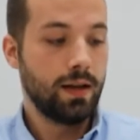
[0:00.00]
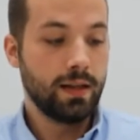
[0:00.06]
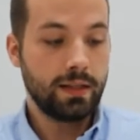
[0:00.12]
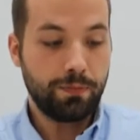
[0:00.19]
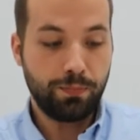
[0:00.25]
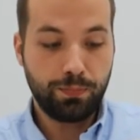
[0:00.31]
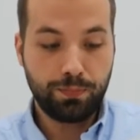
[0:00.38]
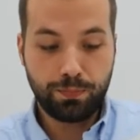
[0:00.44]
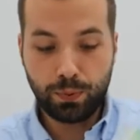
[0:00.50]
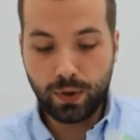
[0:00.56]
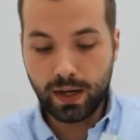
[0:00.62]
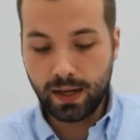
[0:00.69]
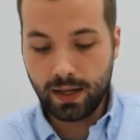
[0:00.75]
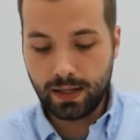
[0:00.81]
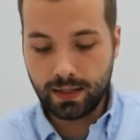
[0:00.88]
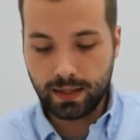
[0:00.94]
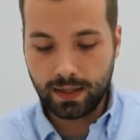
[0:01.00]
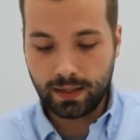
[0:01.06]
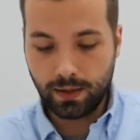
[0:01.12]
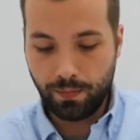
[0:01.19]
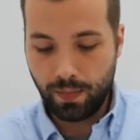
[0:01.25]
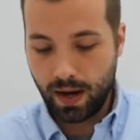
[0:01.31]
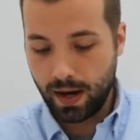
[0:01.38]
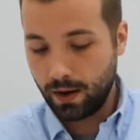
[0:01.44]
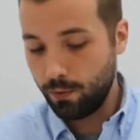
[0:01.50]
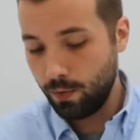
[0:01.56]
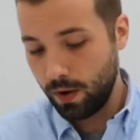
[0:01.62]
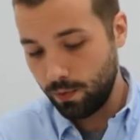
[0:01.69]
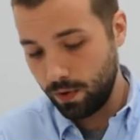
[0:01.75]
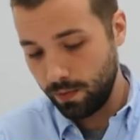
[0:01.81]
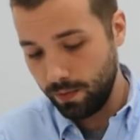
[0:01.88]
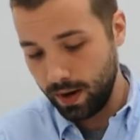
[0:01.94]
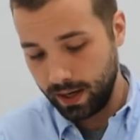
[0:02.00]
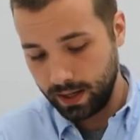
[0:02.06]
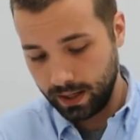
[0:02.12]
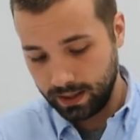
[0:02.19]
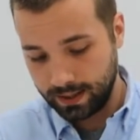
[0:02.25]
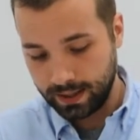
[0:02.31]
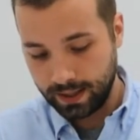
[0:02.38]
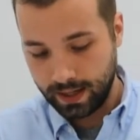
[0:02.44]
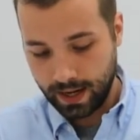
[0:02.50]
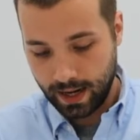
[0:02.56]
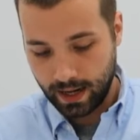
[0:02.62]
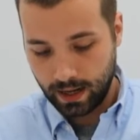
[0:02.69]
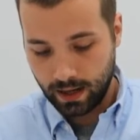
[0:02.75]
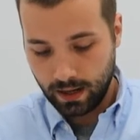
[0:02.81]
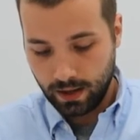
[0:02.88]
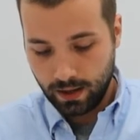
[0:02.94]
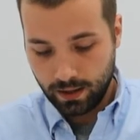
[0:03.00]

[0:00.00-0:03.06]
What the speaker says: It's pretty easy to make what we're making today.